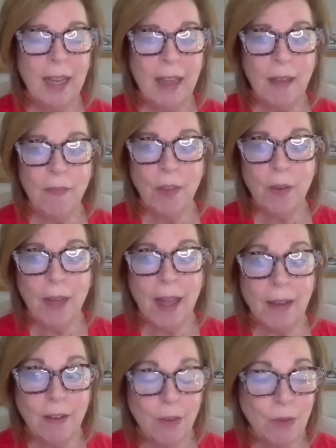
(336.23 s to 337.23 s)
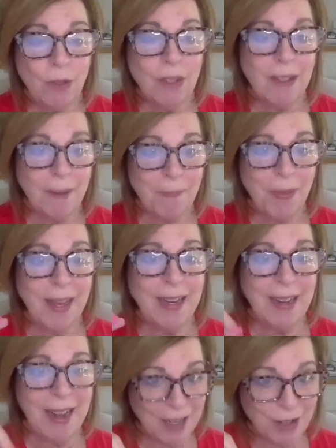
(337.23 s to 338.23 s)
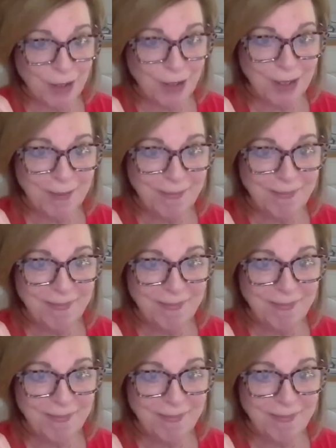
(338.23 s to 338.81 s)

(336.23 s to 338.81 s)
if you can use something natural?